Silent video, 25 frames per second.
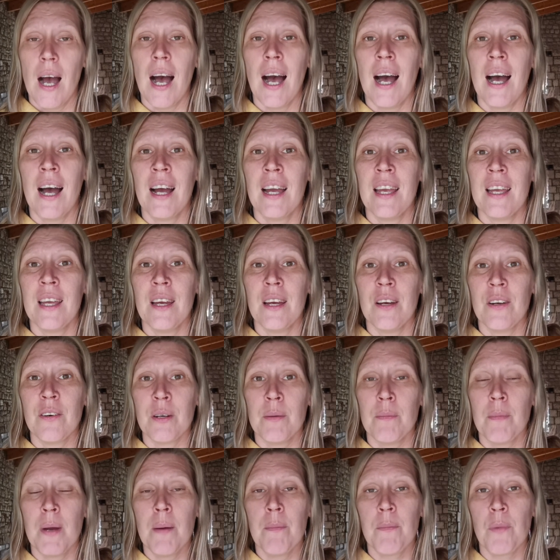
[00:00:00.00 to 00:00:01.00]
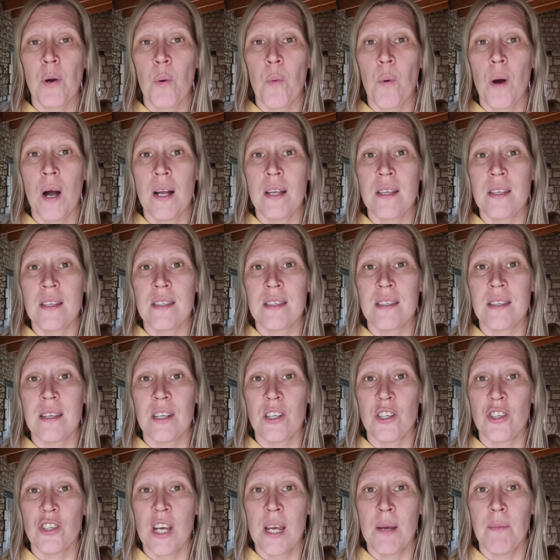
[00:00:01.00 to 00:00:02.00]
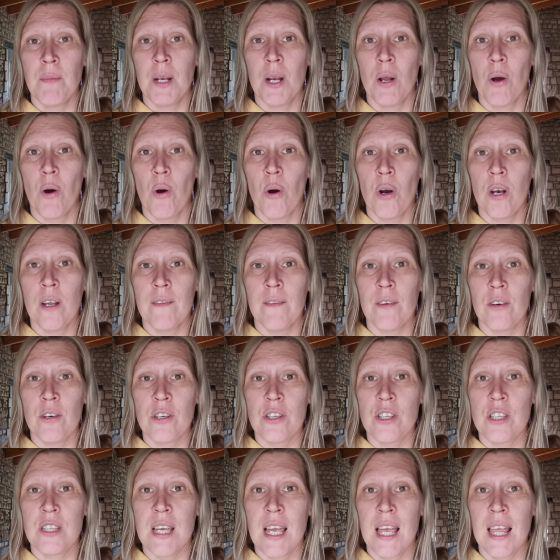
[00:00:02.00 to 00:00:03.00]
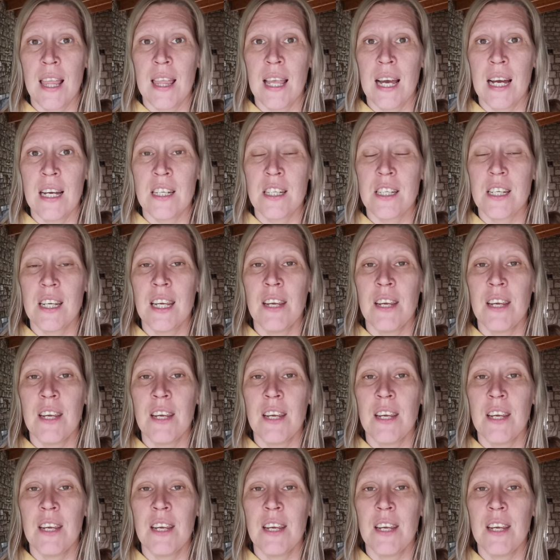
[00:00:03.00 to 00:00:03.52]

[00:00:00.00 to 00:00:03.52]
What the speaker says: I remember once Jamie Oliver said that